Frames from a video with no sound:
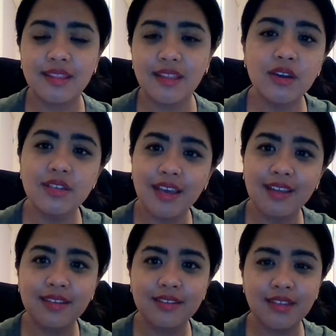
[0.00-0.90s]
there's
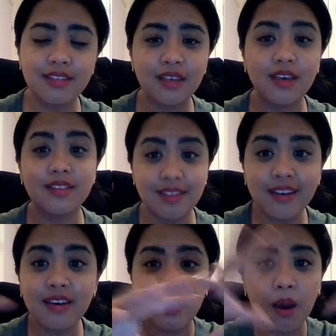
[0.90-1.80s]
like this, it's
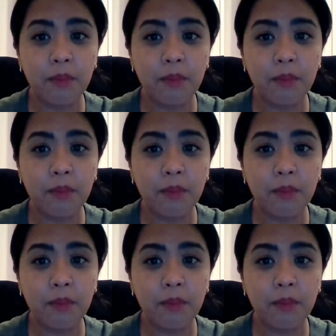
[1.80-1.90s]
in a